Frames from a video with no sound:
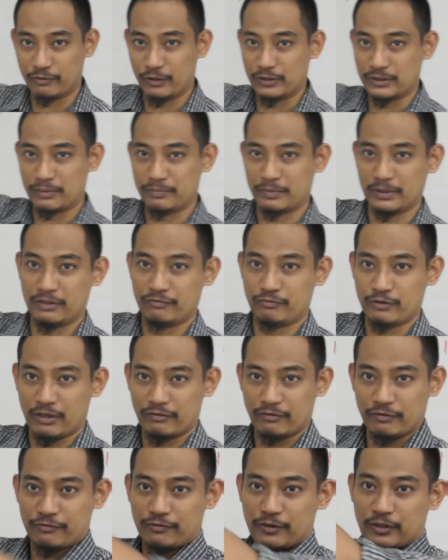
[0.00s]
For example, if you
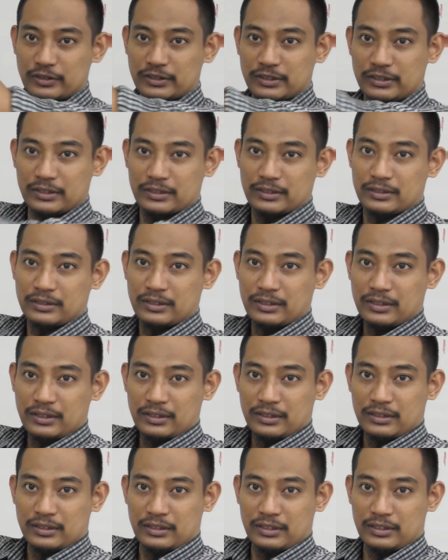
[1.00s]
have a force here,
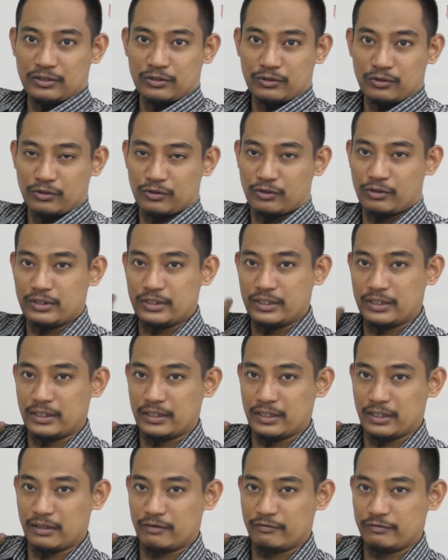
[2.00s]
it not only
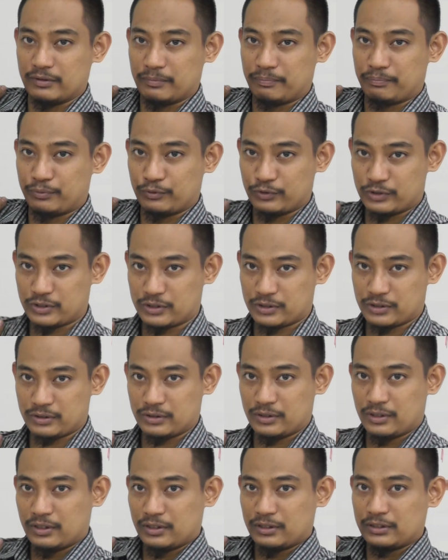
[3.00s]
have the push
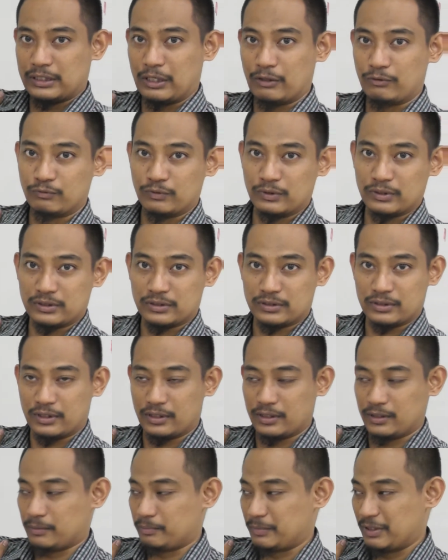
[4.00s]
downward
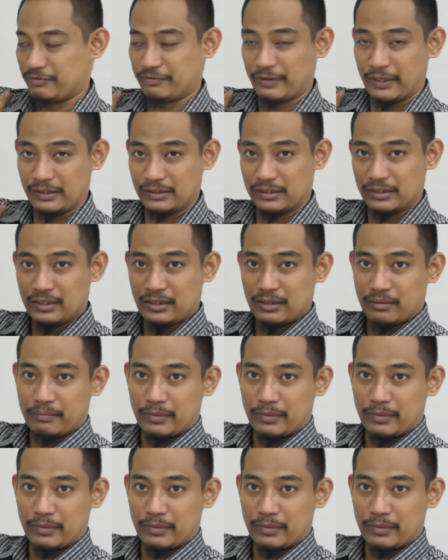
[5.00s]
effect,